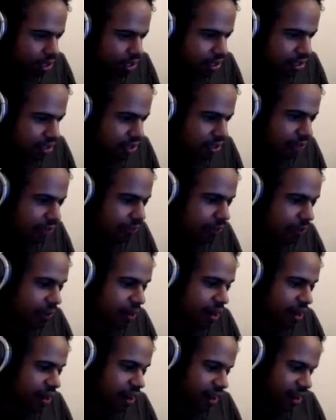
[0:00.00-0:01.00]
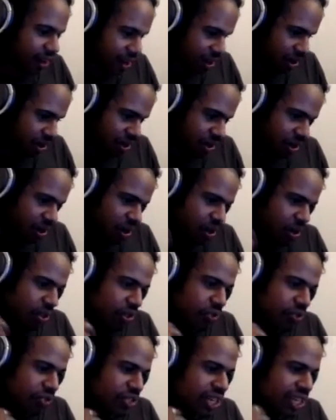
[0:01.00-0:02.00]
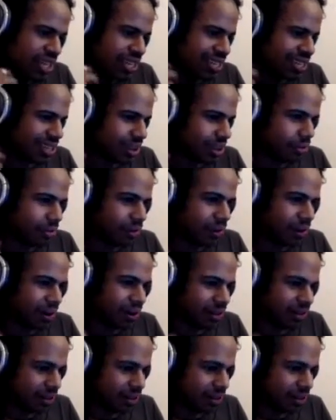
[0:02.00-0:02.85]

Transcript: Silveretta. All you see is silver.